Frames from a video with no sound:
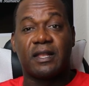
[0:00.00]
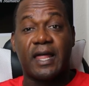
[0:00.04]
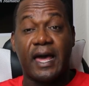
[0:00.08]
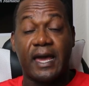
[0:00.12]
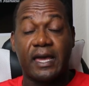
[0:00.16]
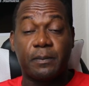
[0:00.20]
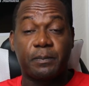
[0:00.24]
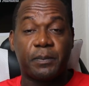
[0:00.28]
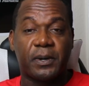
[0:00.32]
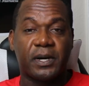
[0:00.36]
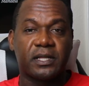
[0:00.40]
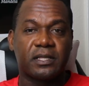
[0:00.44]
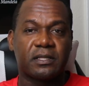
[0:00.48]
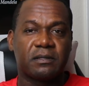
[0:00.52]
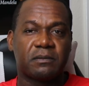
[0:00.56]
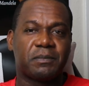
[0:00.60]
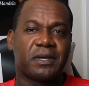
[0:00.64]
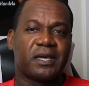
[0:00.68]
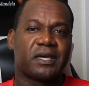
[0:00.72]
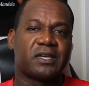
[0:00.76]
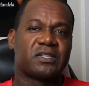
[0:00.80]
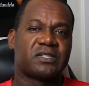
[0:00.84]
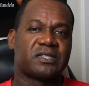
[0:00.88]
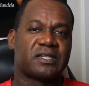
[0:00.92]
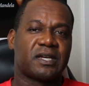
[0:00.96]
like button
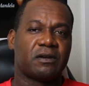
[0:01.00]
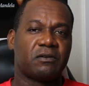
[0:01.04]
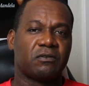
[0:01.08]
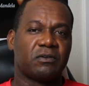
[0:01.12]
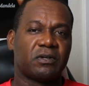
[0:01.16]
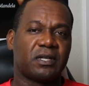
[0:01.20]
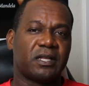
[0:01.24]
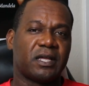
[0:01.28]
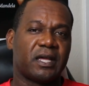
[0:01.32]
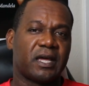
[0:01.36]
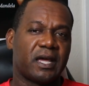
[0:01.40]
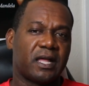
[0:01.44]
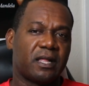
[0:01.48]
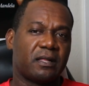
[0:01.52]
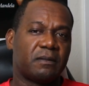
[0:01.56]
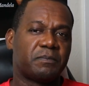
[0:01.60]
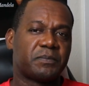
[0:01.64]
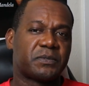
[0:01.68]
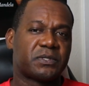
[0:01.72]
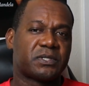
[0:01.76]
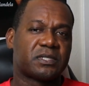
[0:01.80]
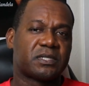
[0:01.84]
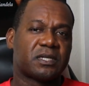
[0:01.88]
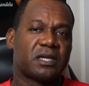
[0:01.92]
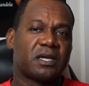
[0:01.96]
because that really
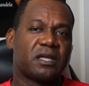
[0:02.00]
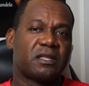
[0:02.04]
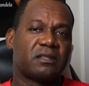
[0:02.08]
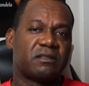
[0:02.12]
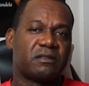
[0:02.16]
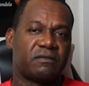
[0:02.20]
helps